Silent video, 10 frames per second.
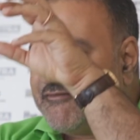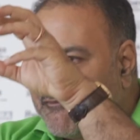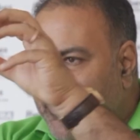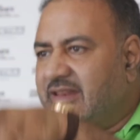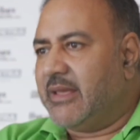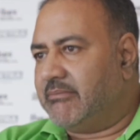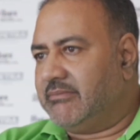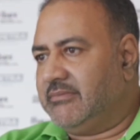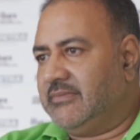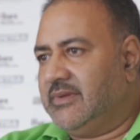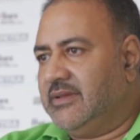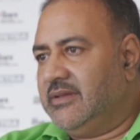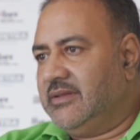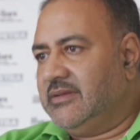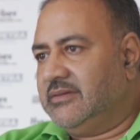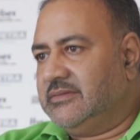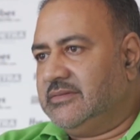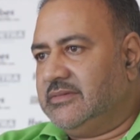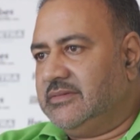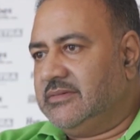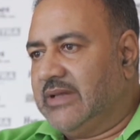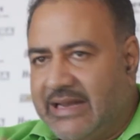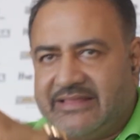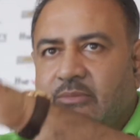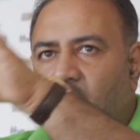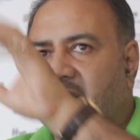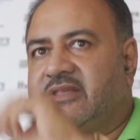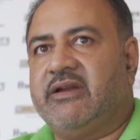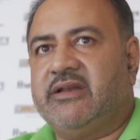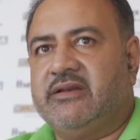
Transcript: fund them, and let them go get the credit.